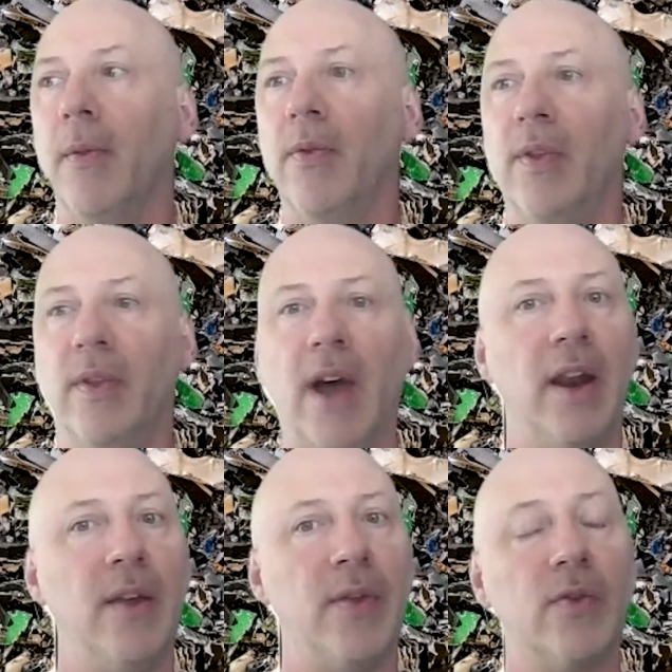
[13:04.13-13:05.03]
Not
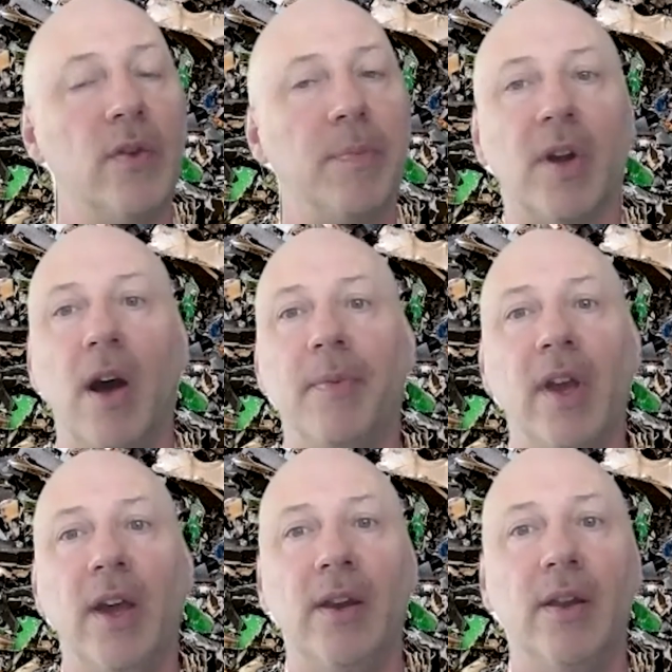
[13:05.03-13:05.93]
anything super
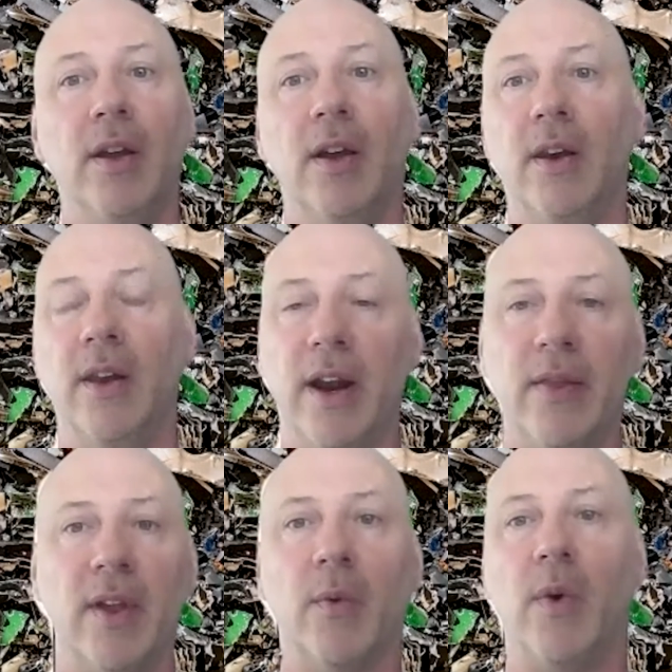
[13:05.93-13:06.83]
complicated. Not
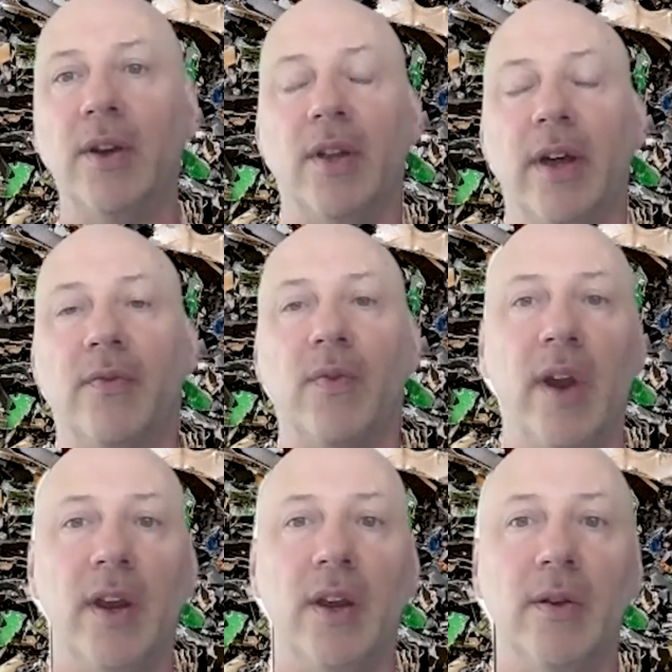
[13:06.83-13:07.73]
anything that requires a lot of
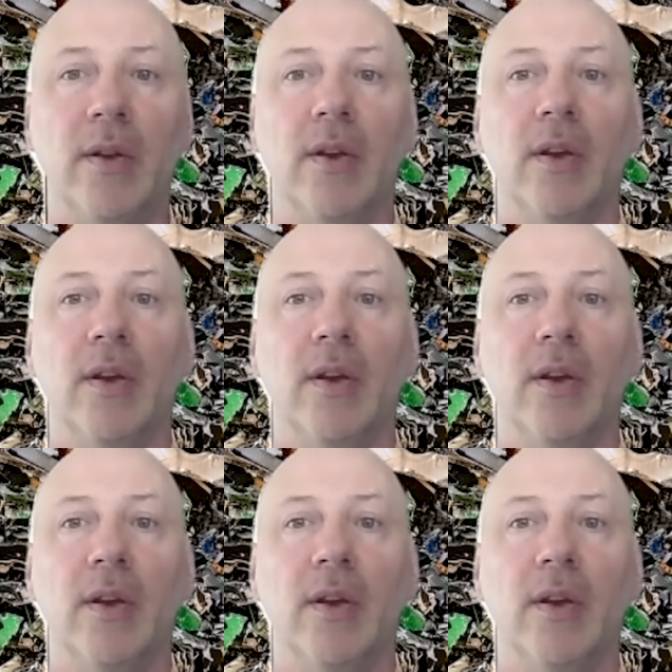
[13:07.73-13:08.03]
training.